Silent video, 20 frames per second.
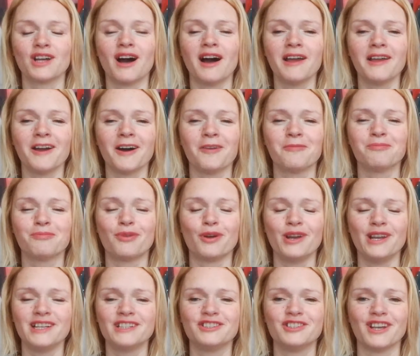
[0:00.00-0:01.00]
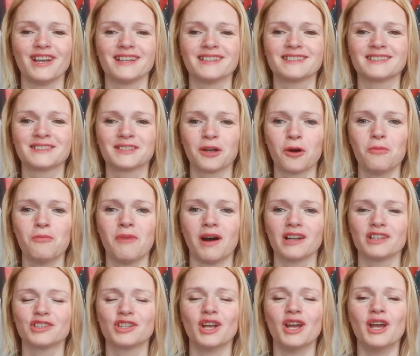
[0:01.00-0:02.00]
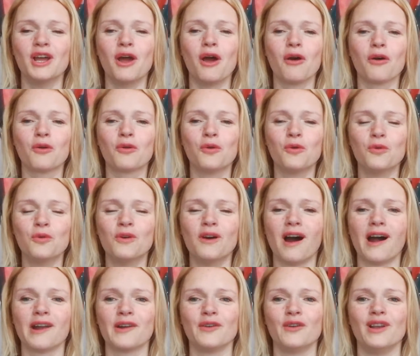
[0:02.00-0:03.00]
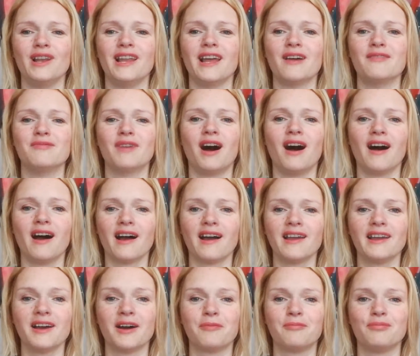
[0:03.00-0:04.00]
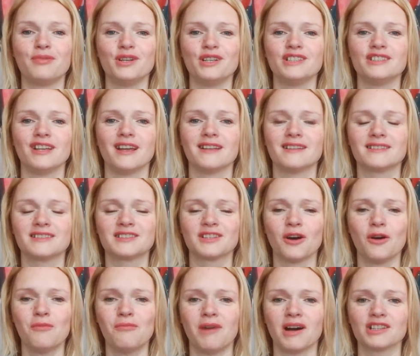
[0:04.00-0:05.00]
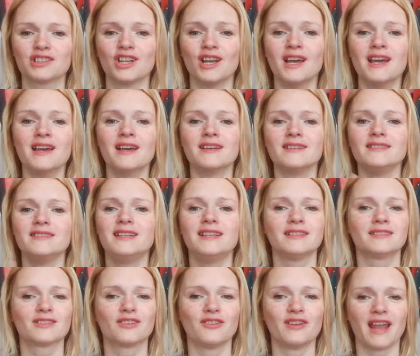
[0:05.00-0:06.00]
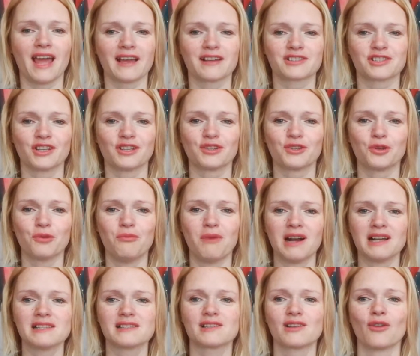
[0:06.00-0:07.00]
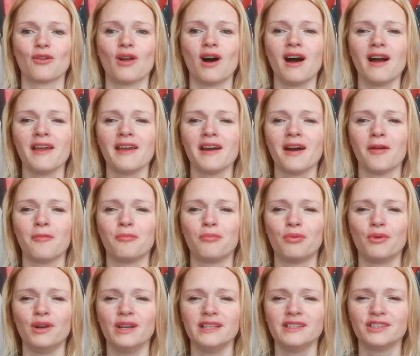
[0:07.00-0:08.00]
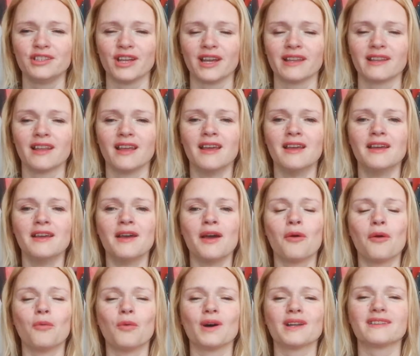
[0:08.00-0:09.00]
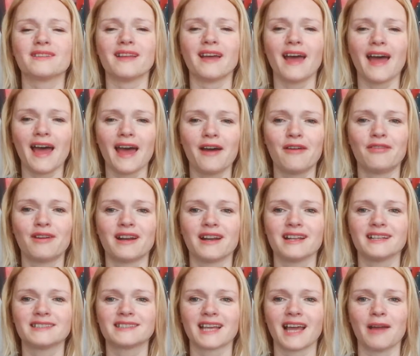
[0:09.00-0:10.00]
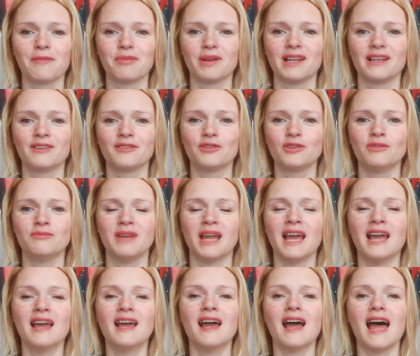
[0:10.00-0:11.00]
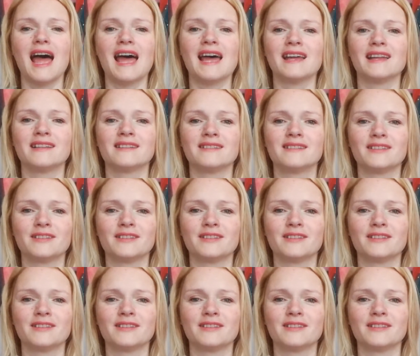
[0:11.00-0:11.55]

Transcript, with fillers: I appreciate so much who I really am. I appreciate so much this connection to my soul. I appreciate whatever is happening to me. And